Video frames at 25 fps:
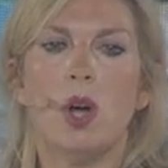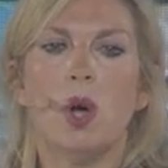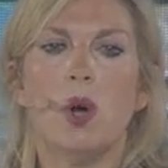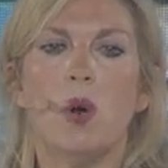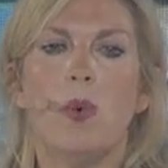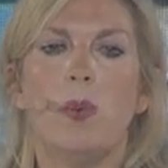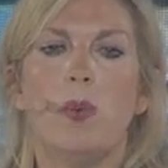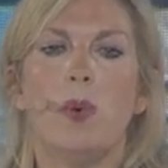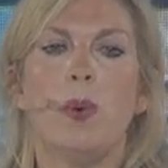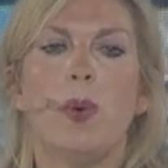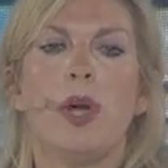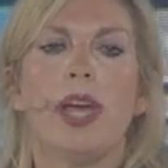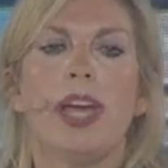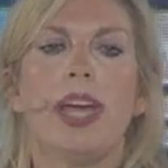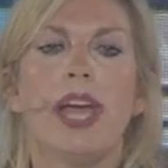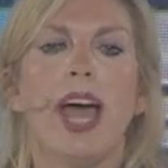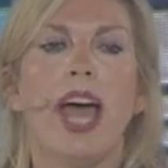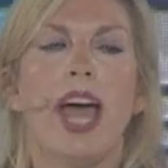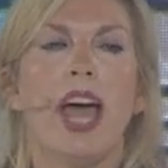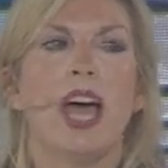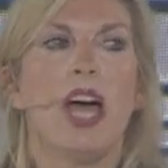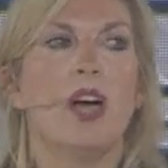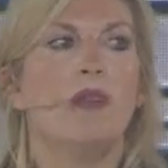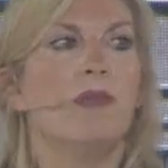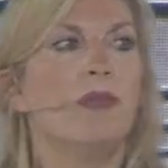We
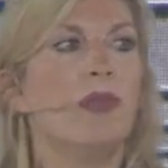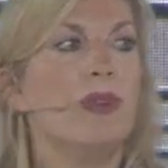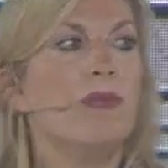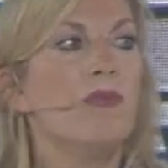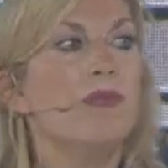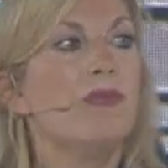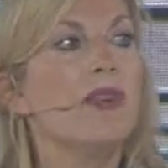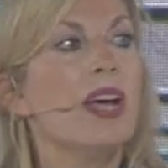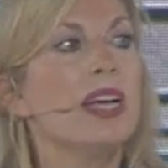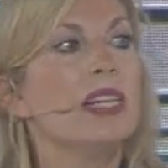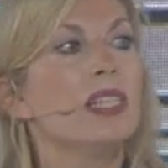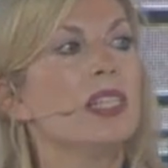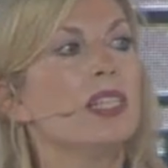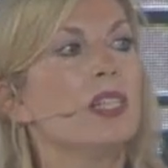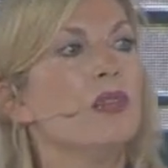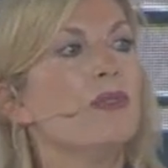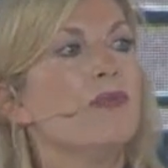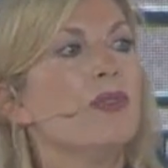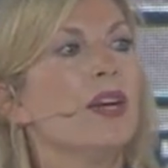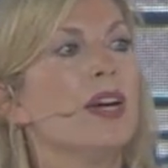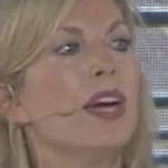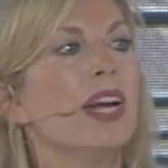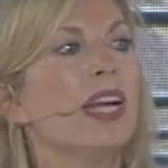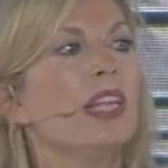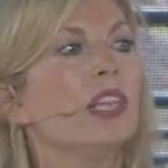have invested
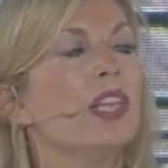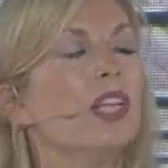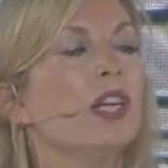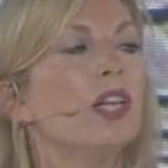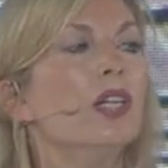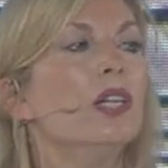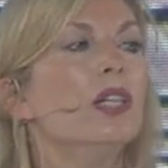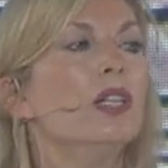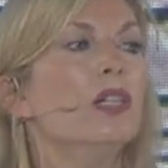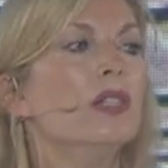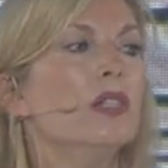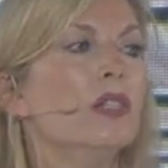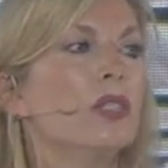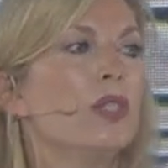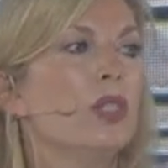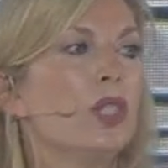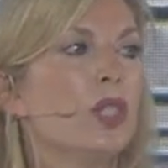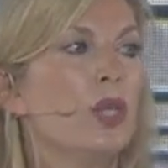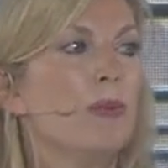very little to